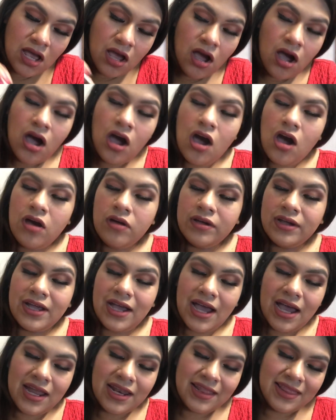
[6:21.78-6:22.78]
Oh
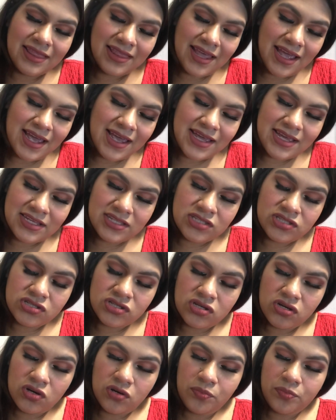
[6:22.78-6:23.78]
god, that is
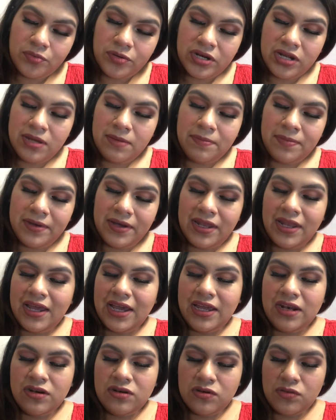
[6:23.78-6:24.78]
so pretty, but
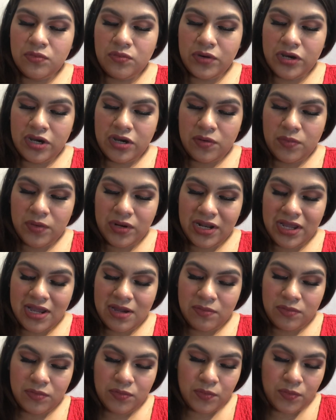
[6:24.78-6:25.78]
I don't know what I
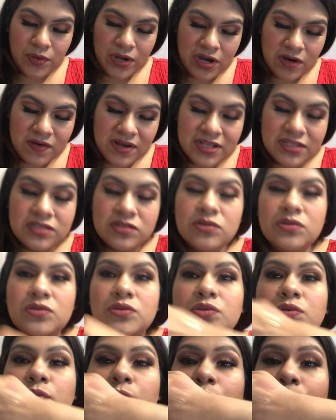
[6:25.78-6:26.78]
would wear it
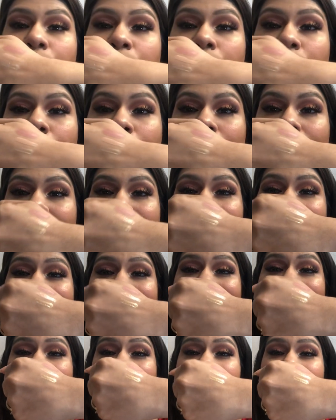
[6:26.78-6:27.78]
or
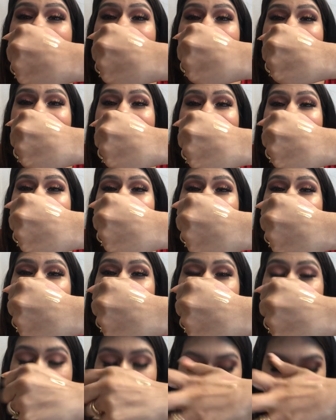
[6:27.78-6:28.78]
how. I
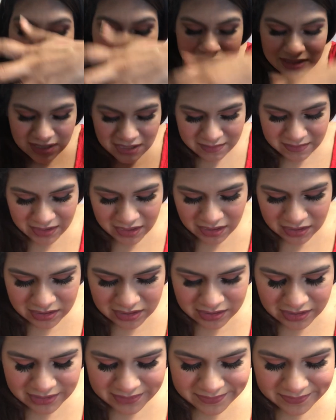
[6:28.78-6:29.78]
mean,
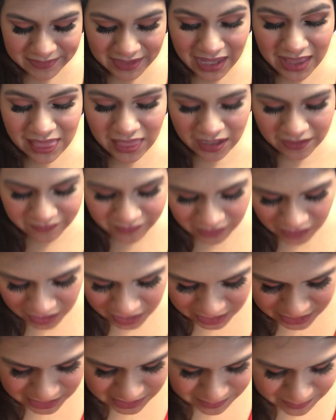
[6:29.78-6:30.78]
I love
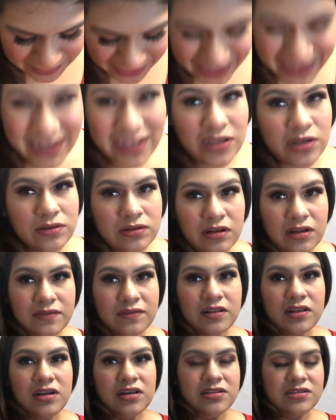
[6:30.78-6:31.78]
gloss and I don't love
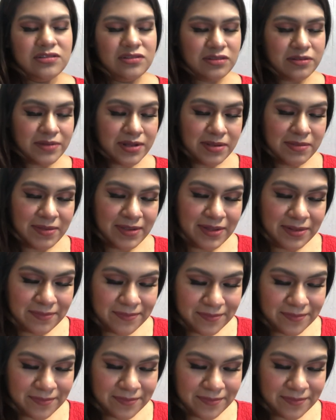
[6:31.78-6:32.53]
gloss, you know what I mean?